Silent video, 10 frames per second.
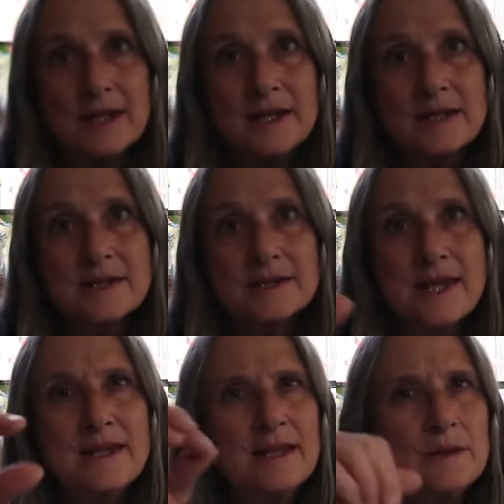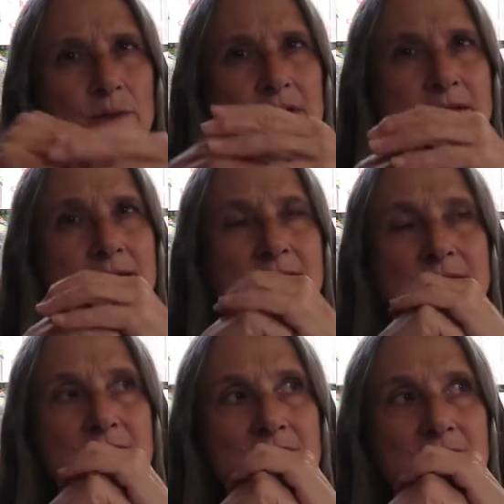uh, I think it
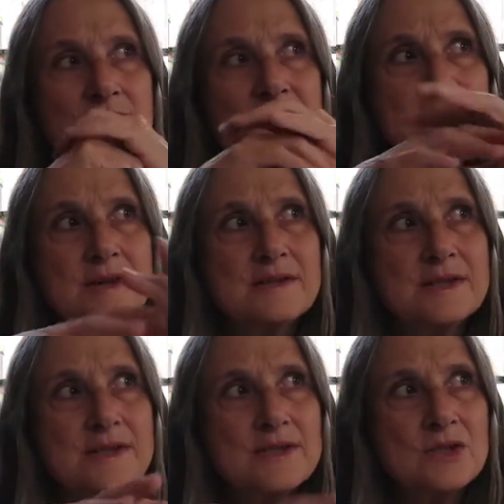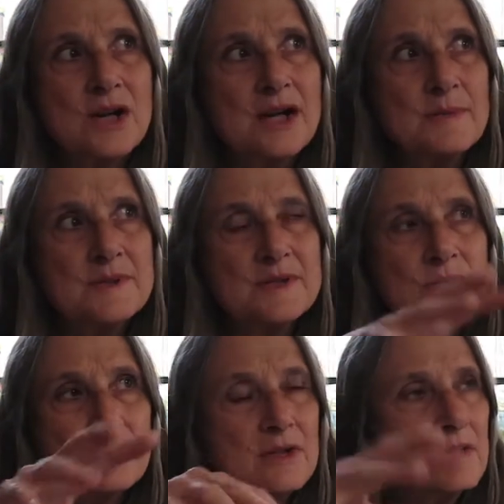was either Stars and Stripes
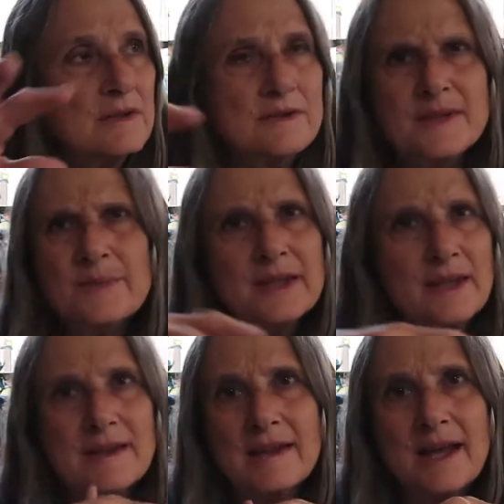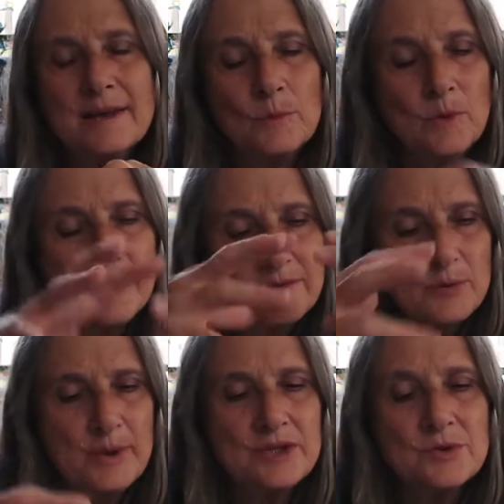or something like that. One of
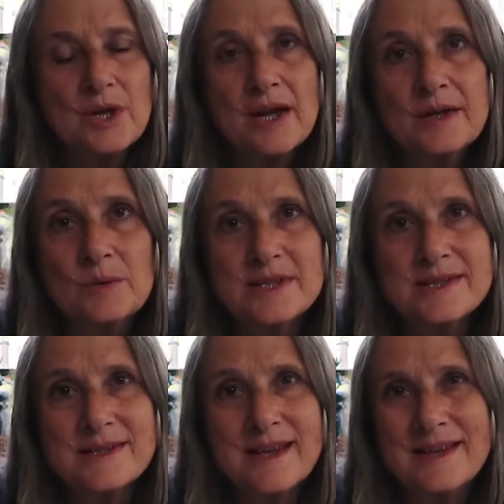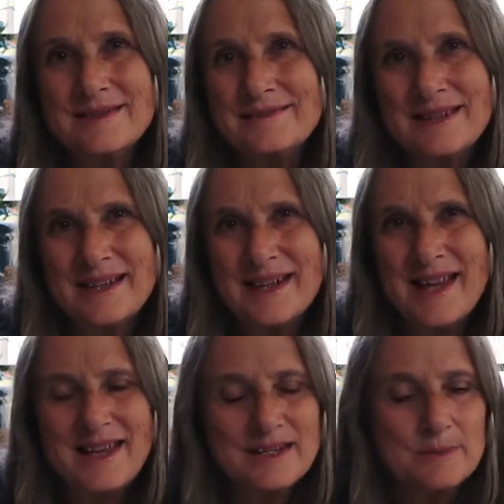the patriotic ones that I kind of
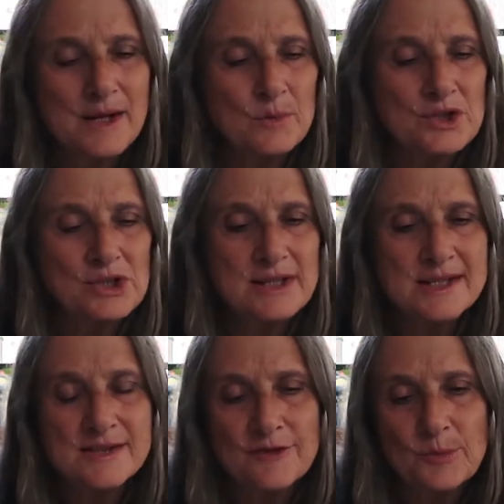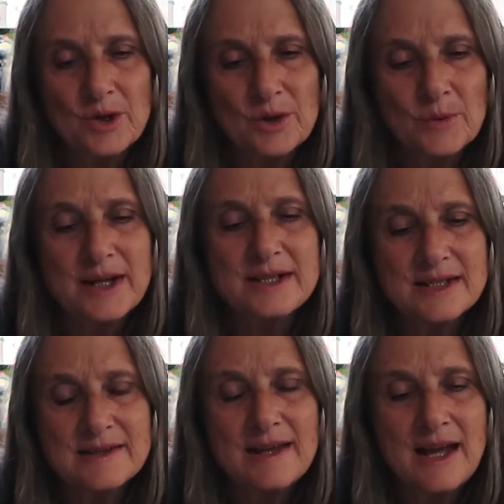had in my wish list from her when I
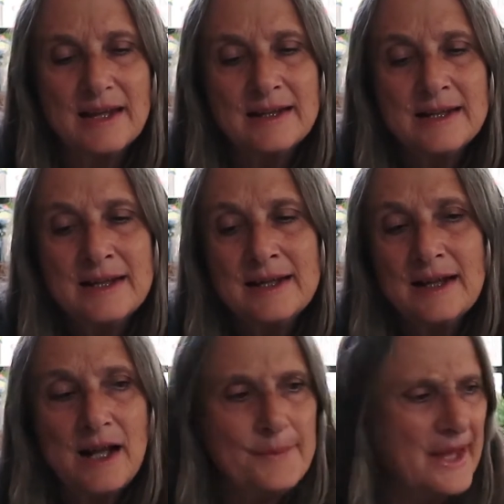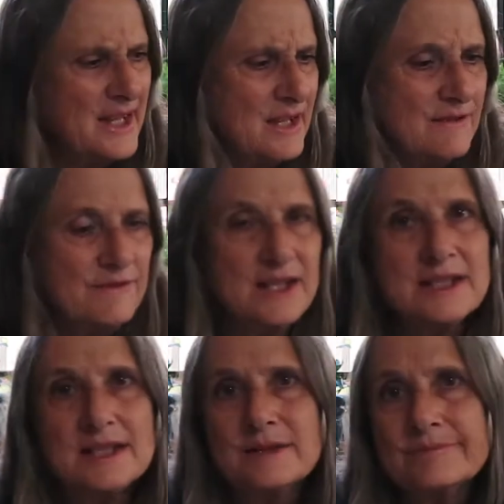did that. Um, I can't
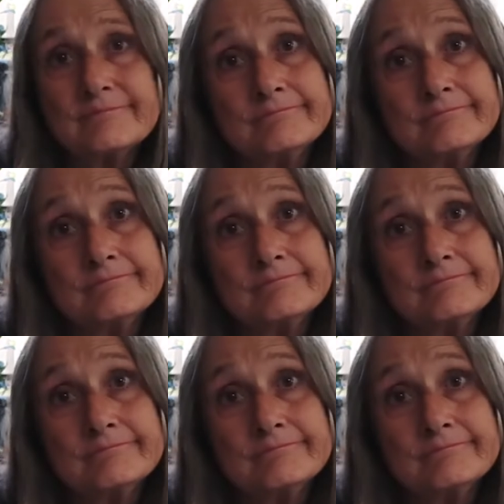find it.